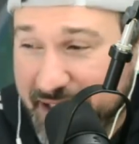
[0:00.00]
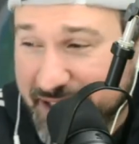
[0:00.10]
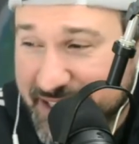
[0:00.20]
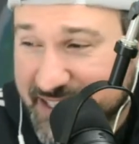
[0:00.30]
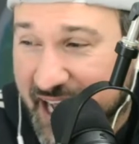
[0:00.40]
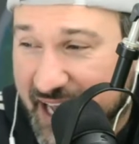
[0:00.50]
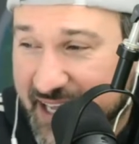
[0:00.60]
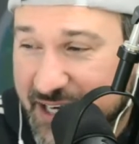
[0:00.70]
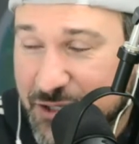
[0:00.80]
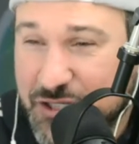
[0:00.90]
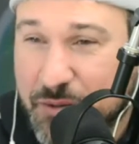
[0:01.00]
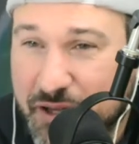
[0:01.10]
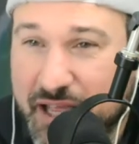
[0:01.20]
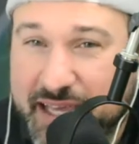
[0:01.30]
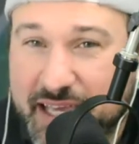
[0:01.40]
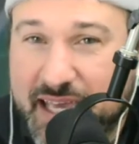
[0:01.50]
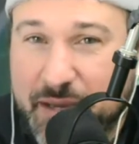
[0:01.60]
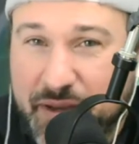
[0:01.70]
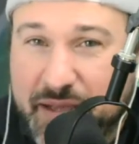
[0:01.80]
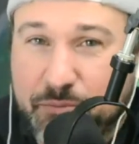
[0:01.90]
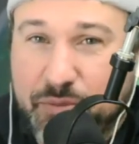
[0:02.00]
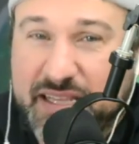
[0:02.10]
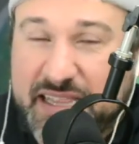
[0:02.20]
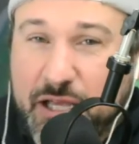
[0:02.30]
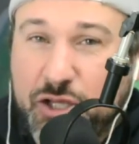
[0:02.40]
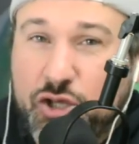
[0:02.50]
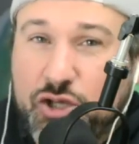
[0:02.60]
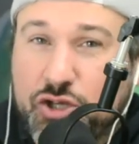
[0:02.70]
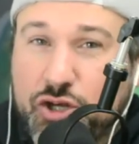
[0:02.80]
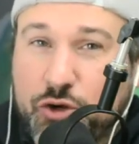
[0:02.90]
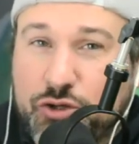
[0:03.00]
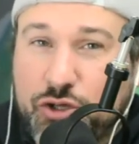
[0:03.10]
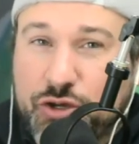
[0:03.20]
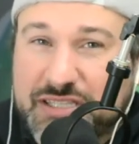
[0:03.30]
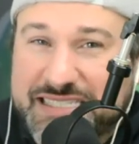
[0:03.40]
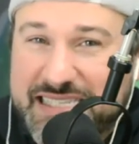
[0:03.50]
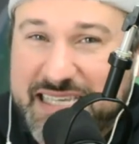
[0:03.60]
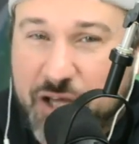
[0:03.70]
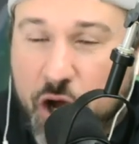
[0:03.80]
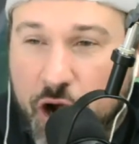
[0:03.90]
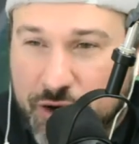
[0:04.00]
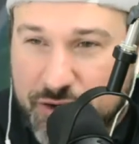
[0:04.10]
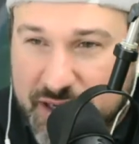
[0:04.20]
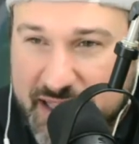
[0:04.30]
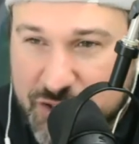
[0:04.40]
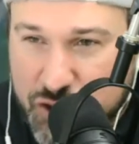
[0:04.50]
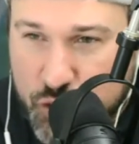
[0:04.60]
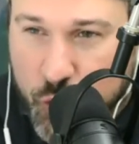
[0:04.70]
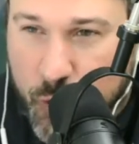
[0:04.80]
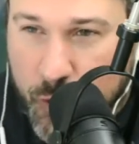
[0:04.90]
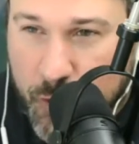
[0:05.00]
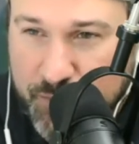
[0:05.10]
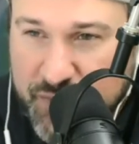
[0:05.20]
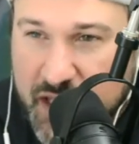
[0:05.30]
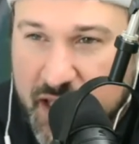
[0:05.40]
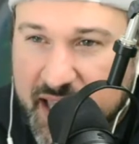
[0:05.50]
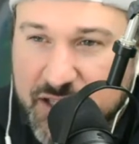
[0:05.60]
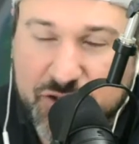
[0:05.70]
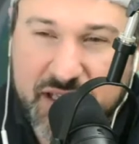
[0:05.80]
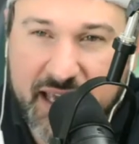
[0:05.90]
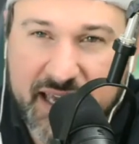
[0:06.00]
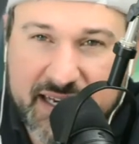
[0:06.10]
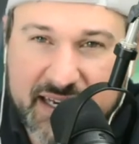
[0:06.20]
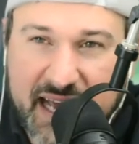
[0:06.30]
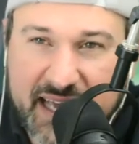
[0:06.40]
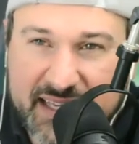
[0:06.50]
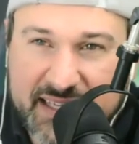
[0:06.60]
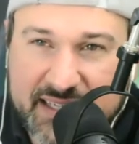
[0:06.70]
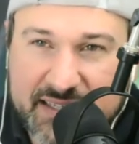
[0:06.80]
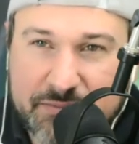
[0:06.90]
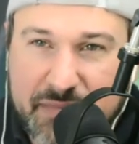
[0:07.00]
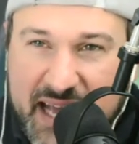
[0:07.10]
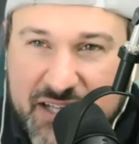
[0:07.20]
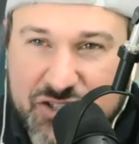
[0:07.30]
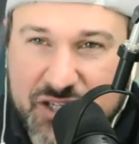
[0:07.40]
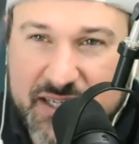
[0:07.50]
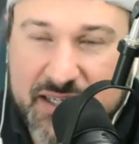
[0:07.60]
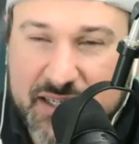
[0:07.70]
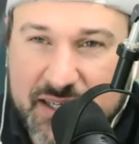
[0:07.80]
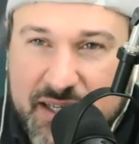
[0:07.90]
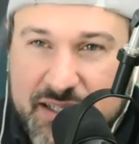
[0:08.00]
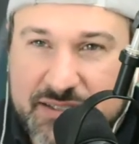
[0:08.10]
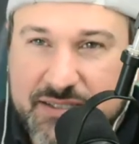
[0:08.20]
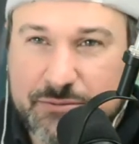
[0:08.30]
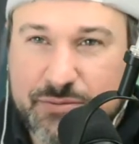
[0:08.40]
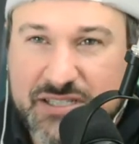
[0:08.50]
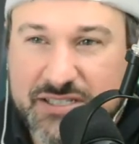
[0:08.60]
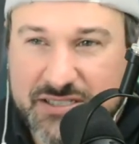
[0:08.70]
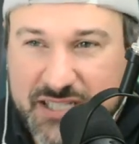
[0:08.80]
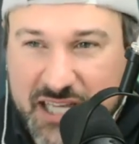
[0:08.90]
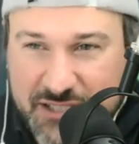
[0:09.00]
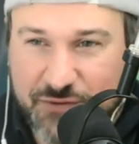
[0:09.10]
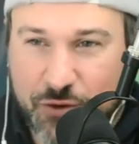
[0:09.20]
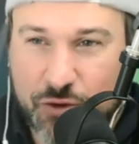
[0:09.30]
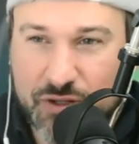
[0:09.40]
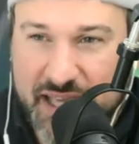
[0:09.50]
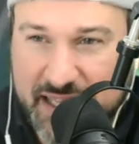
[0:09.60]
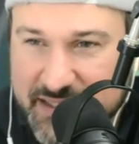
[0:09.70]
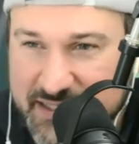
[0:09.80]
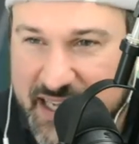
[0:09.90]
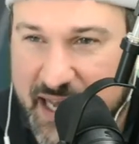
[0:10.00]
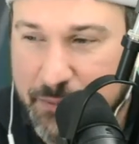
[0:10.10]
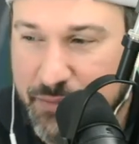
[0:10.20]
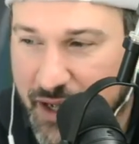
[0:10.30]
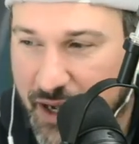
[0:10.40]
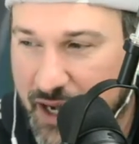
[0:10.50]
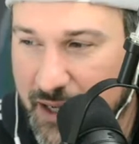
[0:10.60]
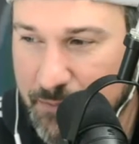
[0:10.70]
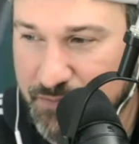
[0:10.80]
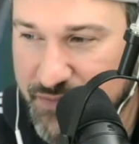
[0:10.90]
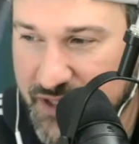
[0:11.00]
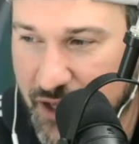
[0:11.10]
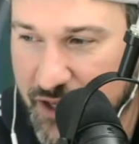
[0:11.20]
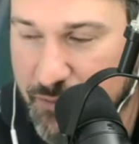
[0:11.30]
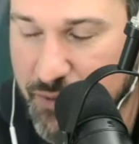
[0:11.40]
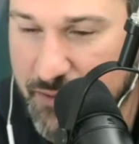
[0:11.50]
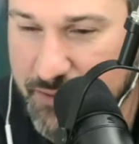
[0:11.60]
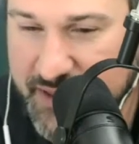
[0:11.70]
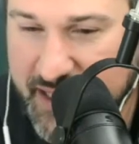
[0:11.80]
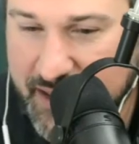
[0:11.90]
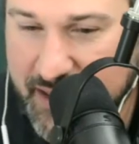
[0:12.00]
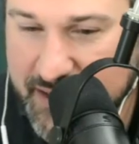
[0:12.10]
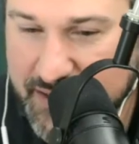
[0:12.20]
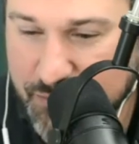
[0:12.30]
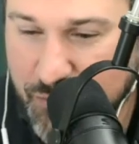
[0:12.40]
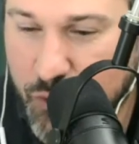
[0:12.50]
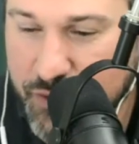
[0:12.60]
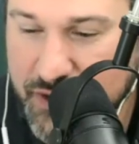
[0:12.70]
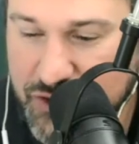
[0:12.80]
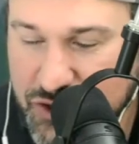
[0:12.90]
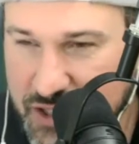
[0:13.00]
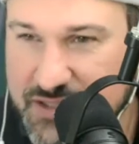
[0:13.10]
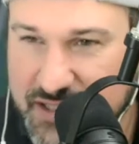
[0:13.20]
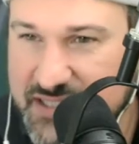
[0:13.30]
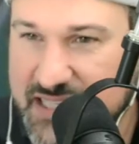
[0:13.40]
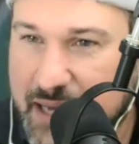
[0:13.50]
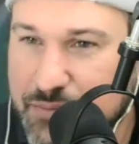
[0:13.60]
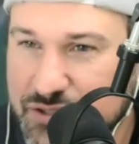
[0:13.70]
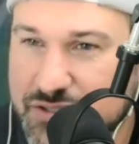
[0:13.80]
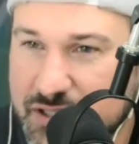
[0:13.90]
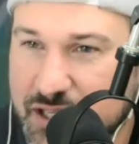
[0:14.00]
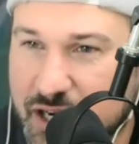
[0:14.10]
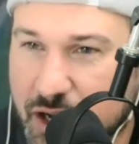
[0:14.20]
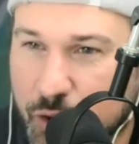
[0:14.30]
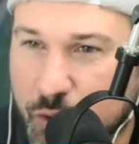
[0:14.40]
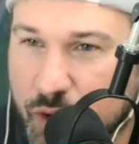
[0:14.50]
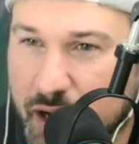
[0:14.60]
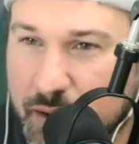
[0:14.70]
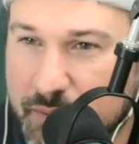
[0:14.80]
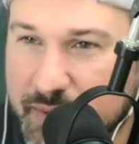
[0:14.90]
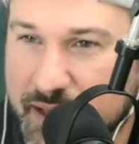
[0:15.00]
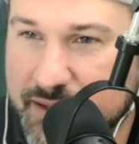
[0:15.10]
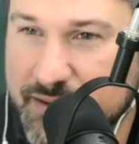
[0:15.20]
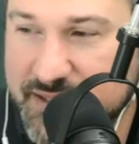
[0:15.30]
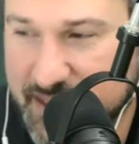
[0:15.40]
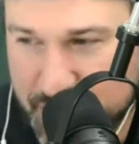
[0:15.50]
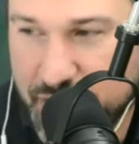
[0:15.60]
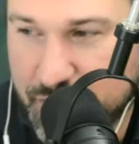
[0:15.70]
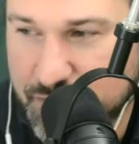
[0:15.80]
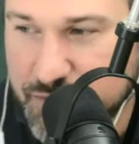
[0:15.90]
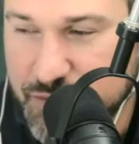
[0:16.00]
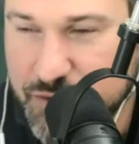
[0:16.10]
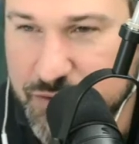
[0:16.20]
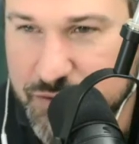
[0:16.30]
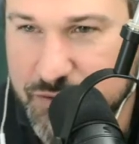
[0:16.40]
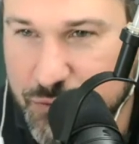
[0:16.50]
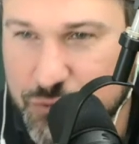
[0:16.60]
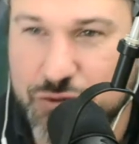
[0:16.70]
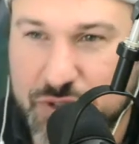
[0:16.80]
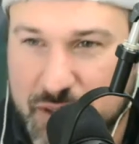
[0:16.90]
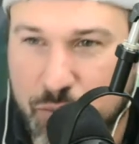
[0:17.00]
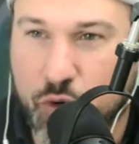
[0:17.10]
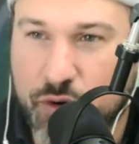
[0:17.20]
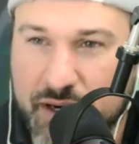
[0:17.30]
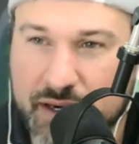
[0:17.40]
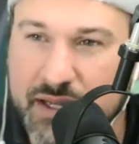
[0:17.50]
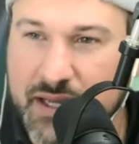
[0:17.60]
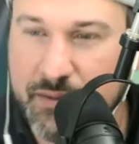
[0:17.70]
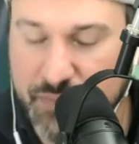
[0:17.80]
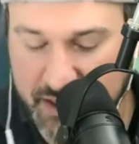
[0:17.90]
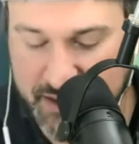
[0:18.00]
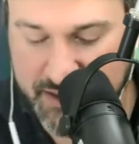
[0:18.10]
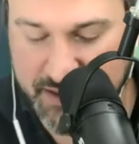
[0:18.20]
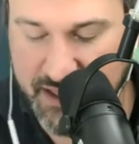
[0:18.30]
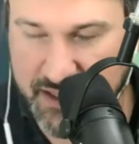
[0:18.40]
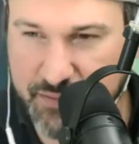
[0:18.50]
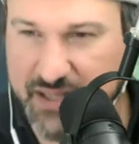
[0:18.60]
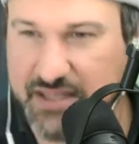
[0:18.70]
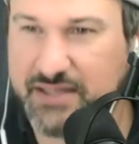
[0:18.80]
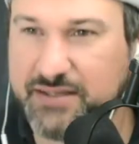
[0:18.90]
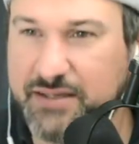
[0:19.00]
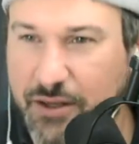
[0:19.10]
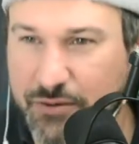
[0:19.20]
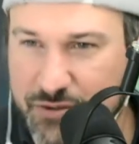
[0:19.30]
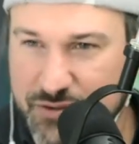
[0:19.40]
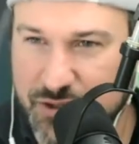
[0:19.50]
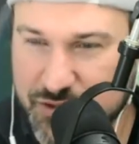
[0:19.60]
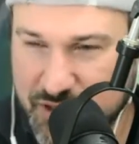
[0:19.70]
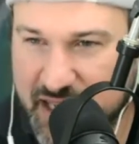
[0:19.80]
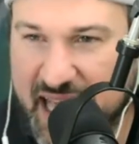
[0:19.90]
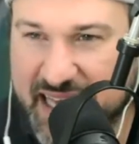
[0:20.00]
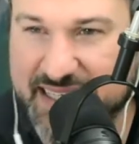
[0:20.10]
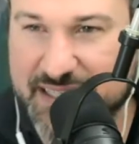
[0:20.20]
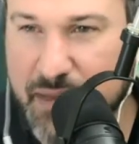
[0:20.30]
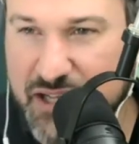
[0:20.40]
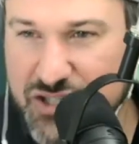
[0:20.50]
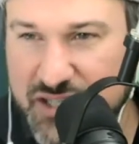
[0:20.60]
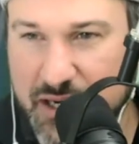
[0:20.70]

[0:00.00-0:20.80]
ballet is not high energy but like but but you know you can see the heart and soul mm-hmm. and you and i can imagine to be successful in step um, it probably is more than just the steps you know um, the steps are crucially important yeah but um, but i think you know there's there's an added dimension